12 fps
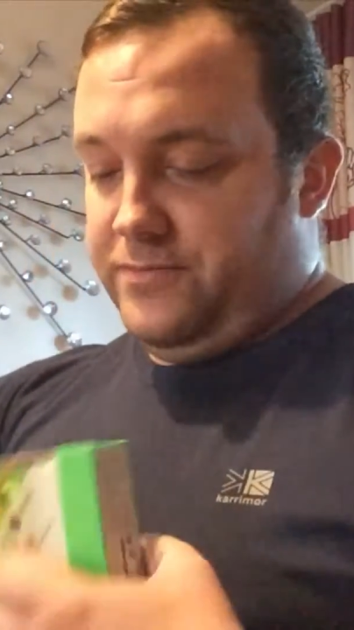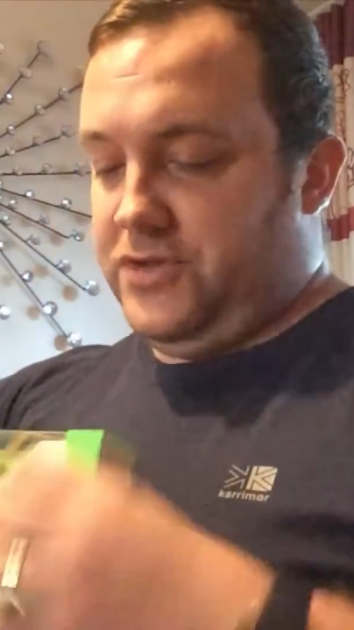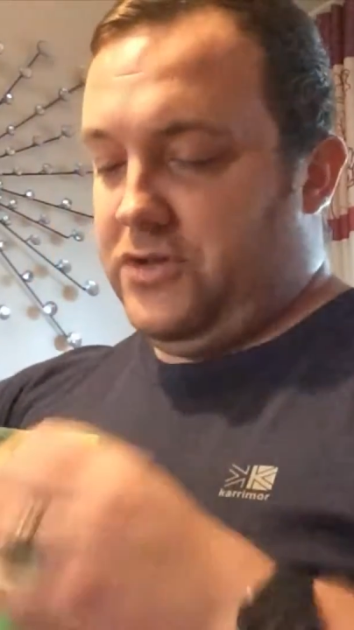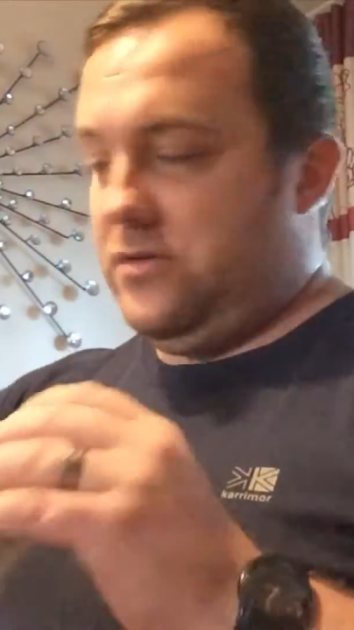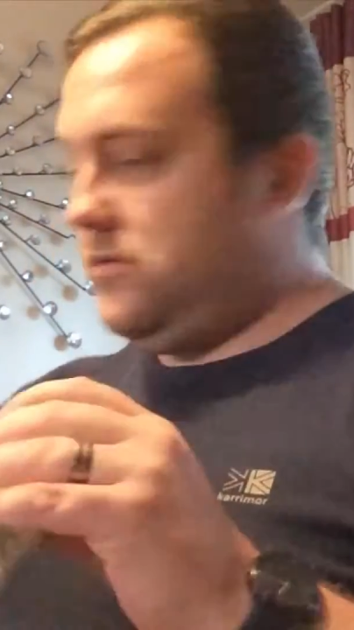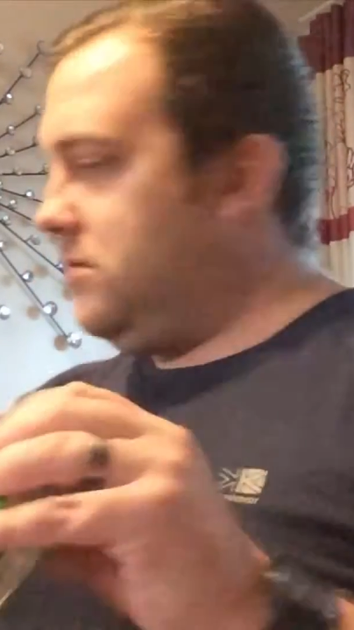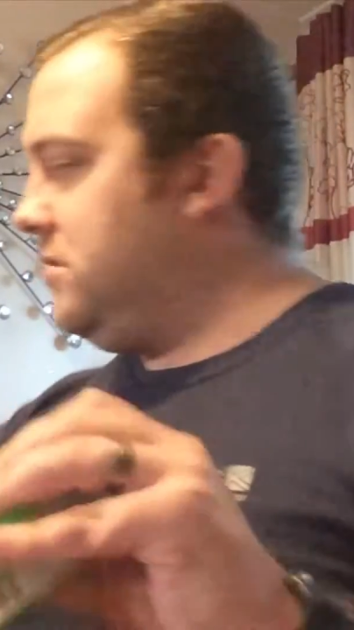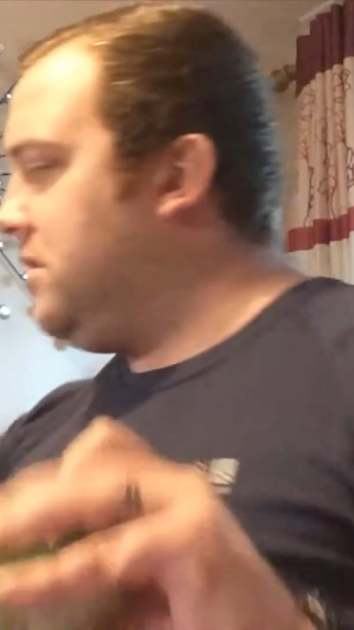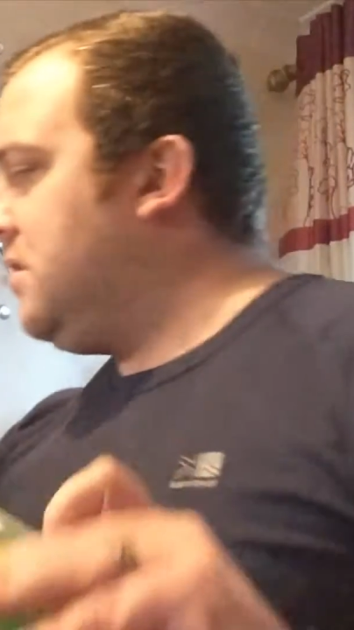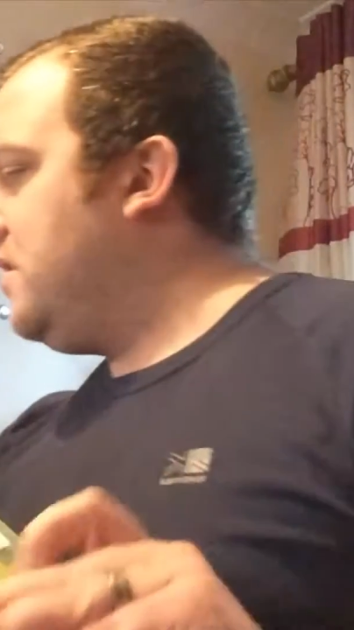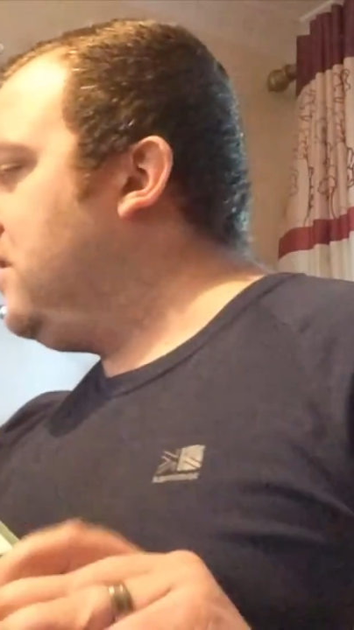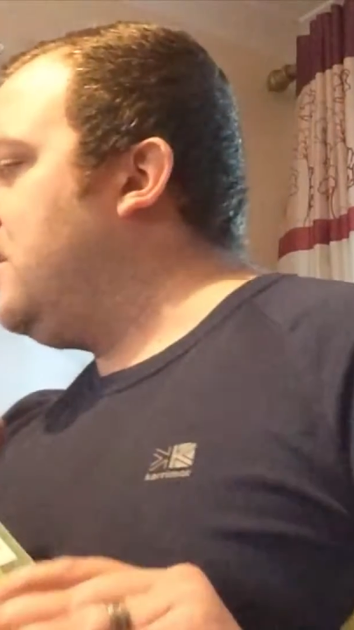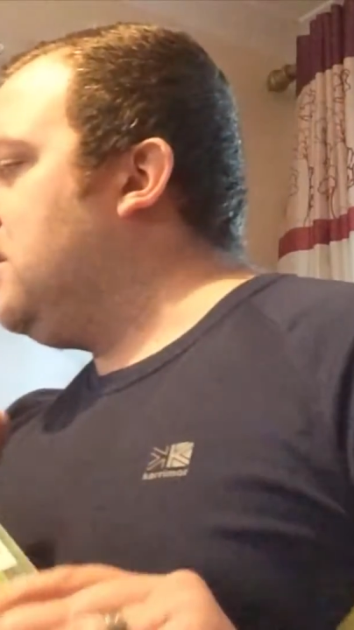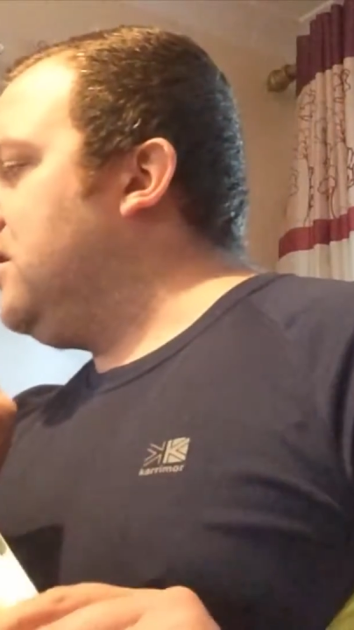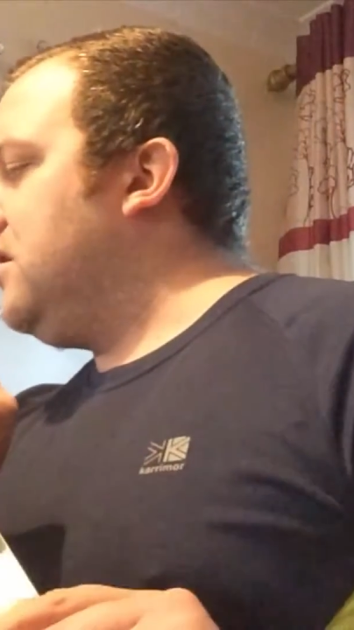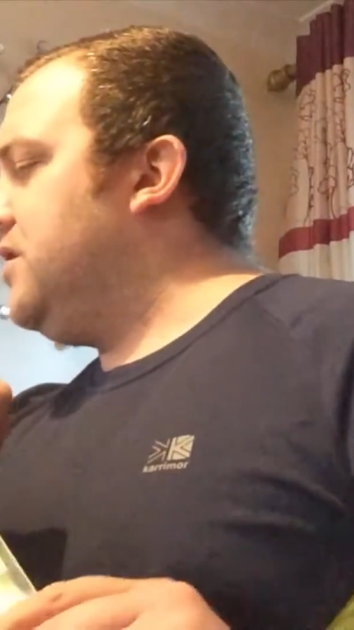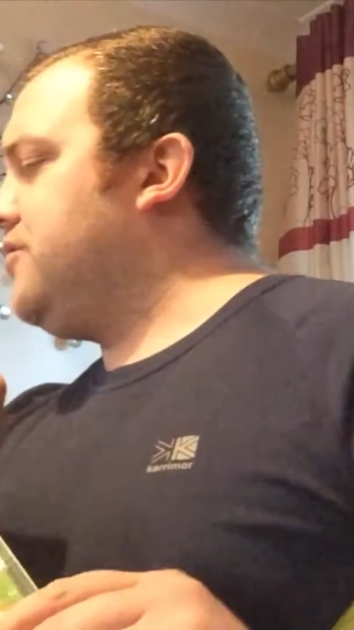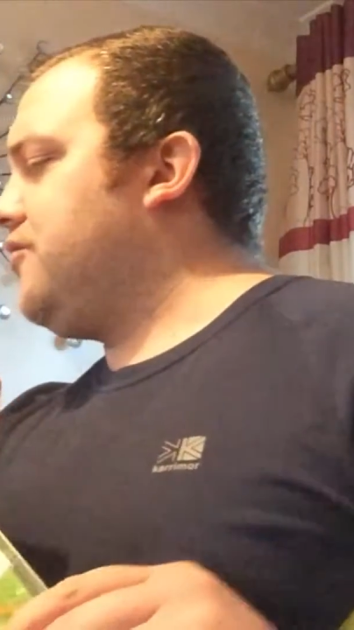So
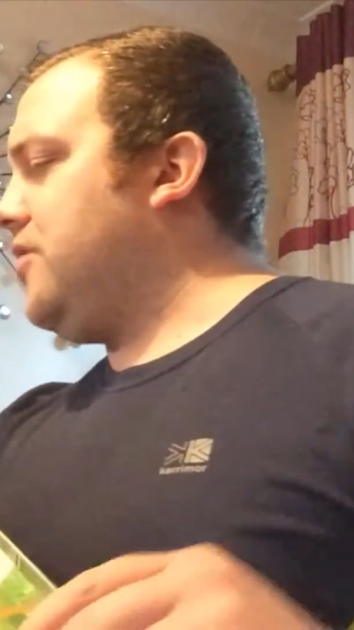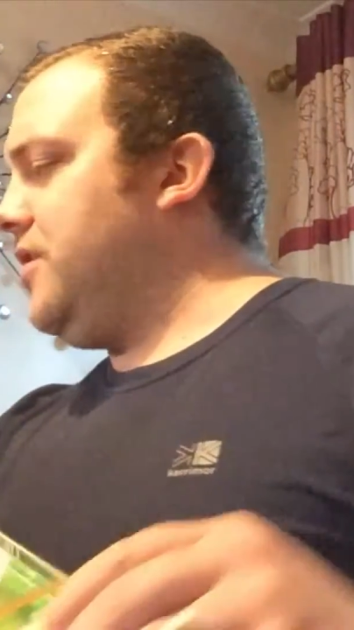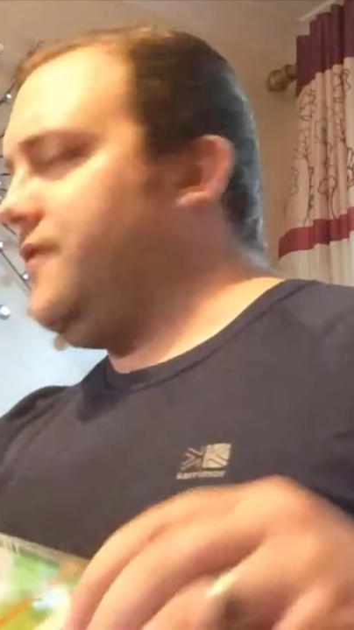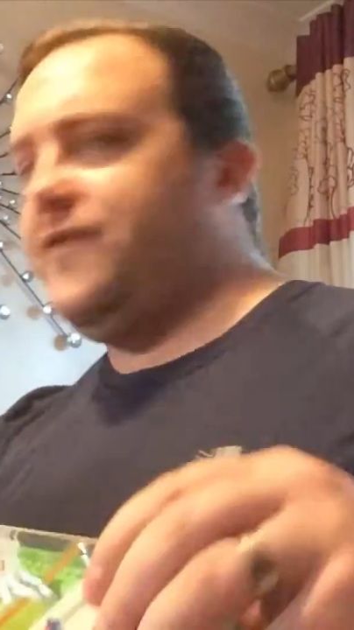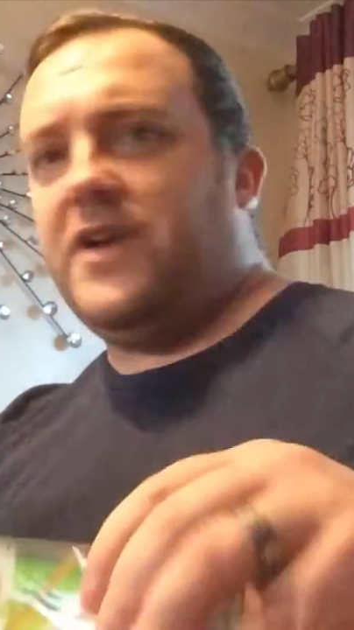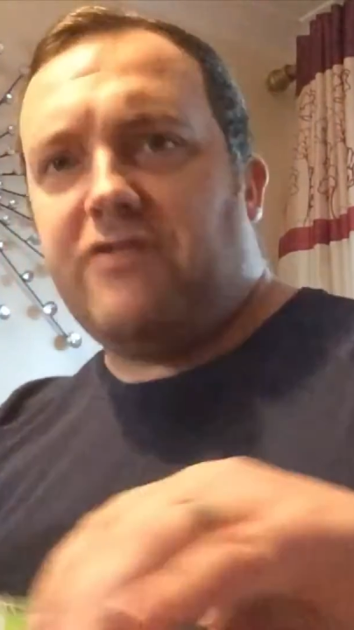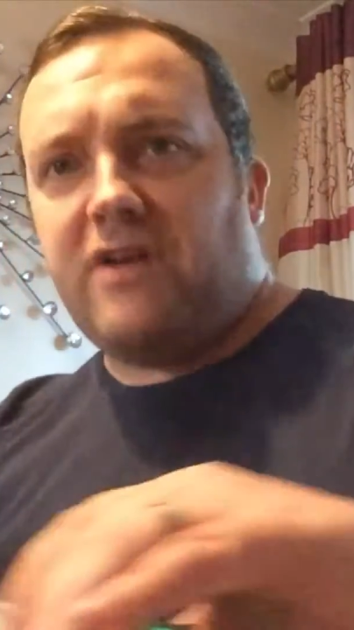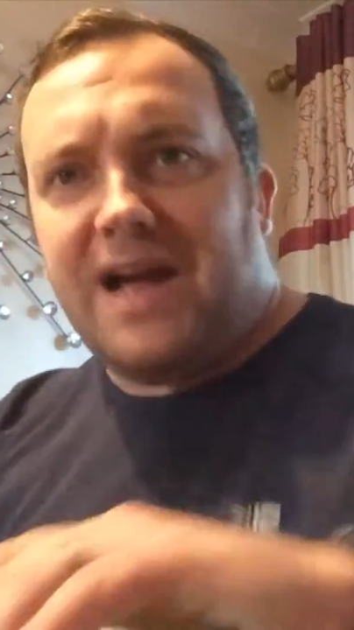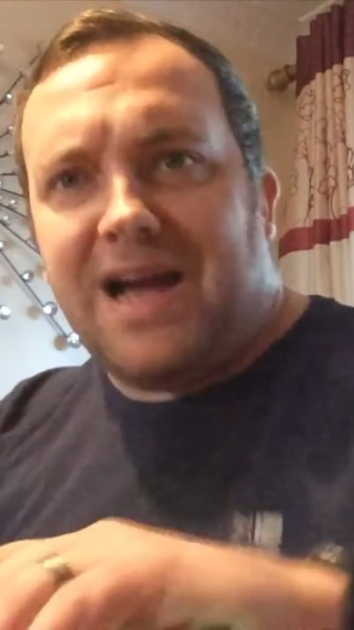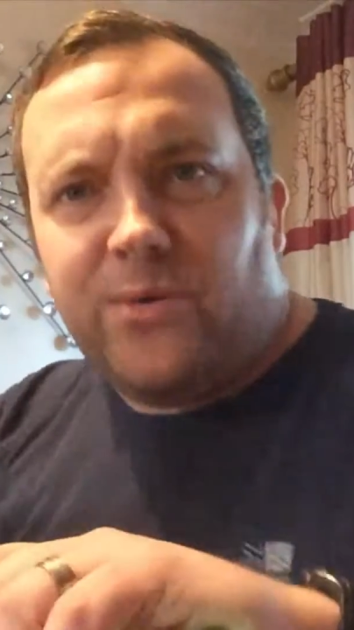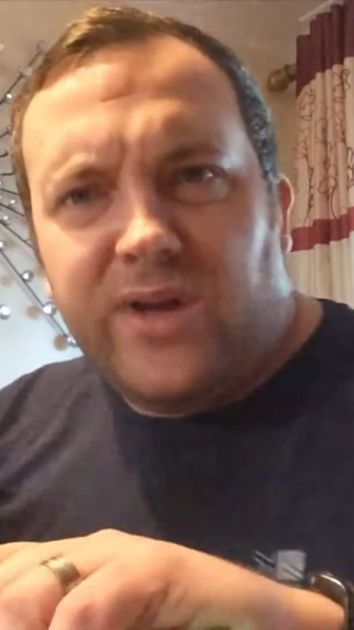let's try and figure out how